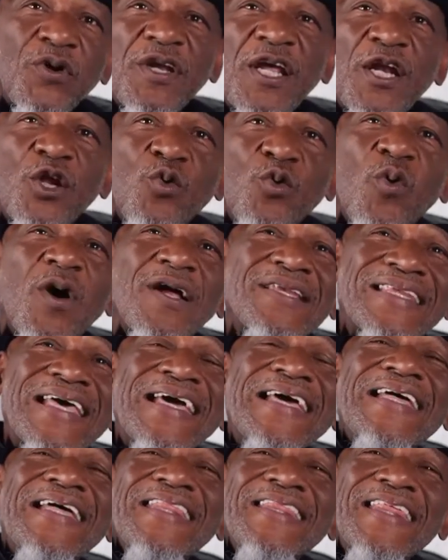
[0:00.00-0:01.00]
They don't want
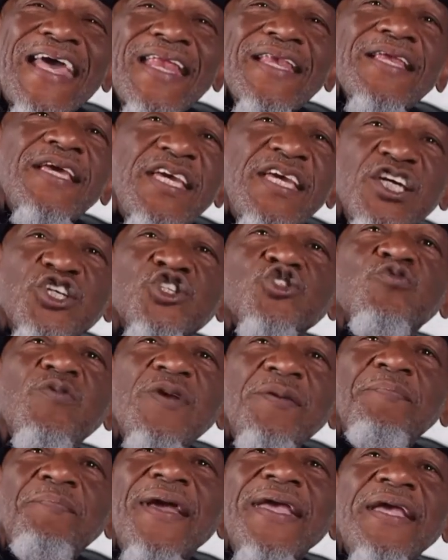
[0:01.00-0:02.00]
that
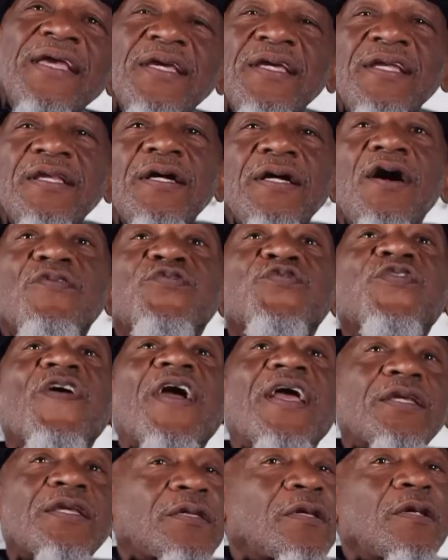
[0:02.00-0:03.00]
history-making
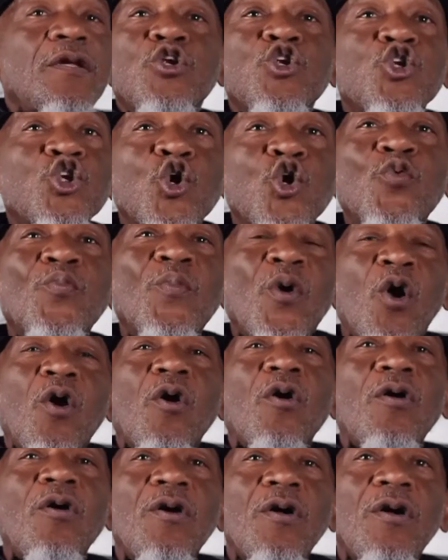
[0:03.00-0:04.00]
effect no
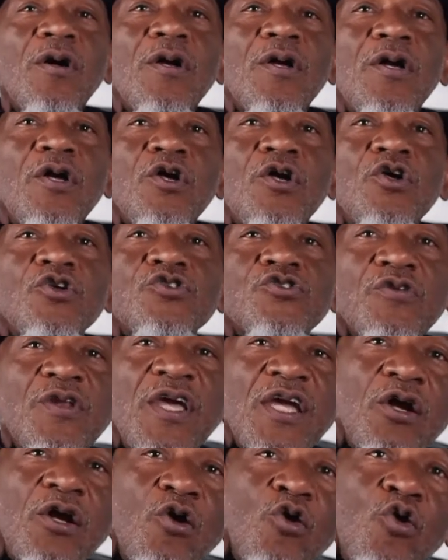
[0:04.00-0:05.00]
more. So they
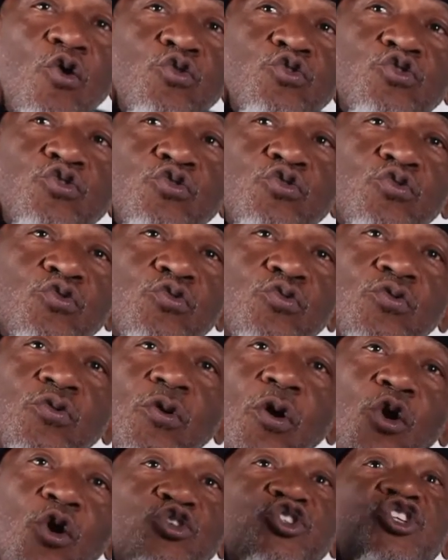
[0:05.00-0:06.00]
go to
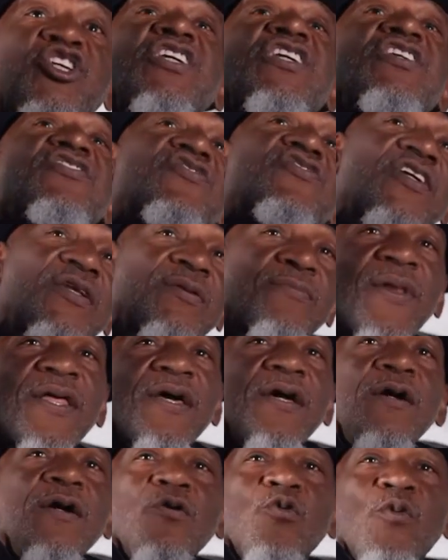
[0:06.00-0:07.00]
Ortiz, and but
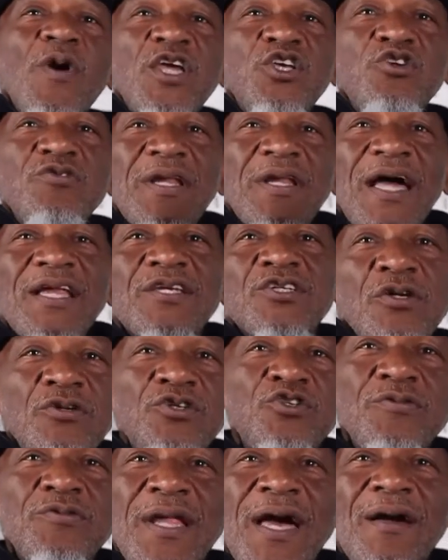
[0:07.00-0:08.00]
where you're not
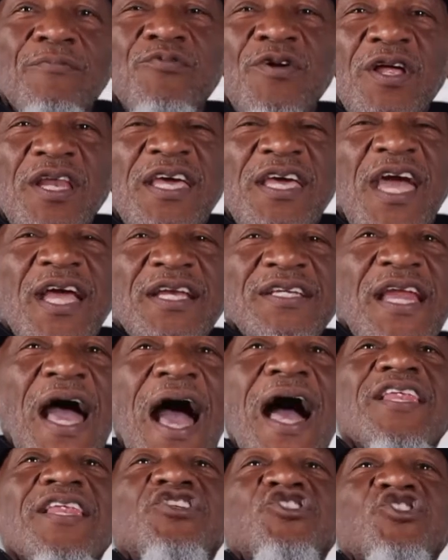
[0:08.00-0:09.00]
really
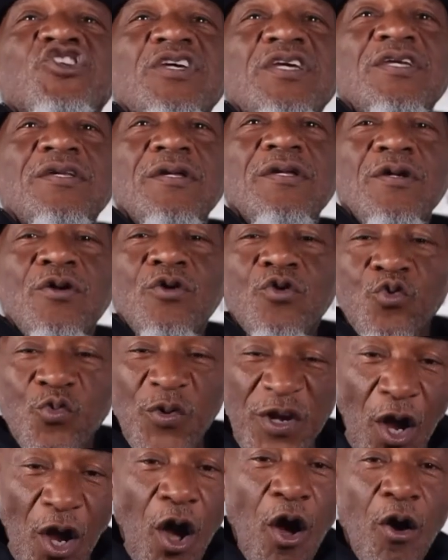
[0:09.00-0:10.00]
acknowledging
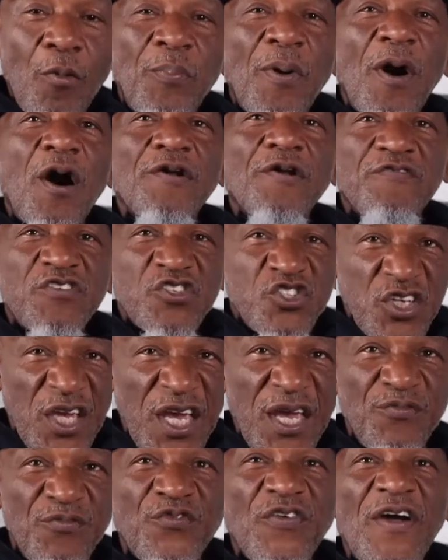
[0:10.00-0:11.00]
we're all part of the
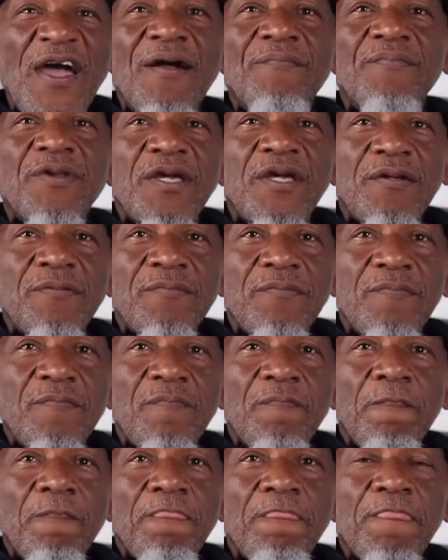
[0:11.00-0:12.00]
same family.
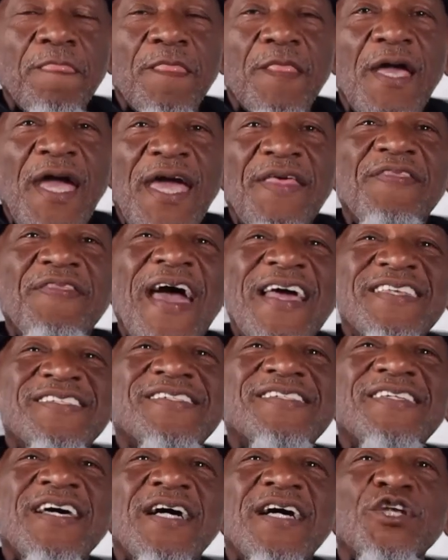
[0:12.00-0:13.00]
And that's
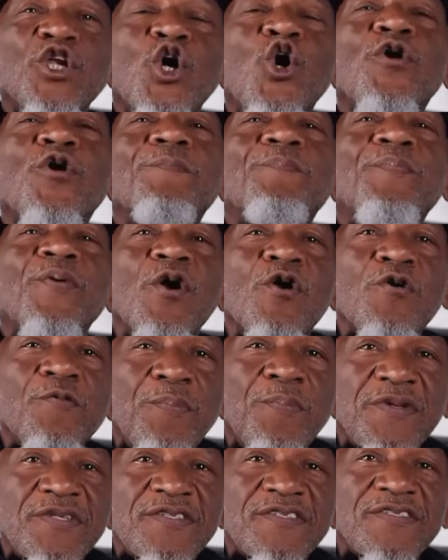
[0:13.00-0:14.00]
done on
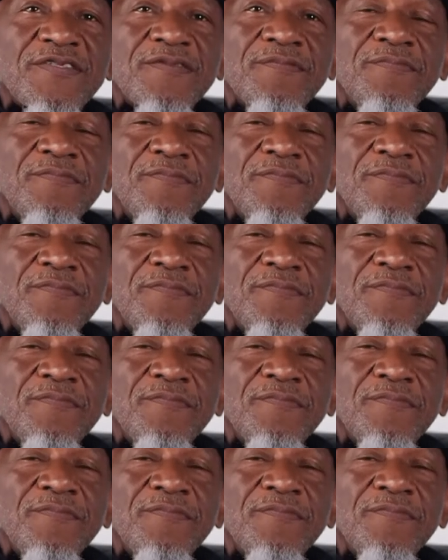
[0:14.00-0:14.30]
purpose.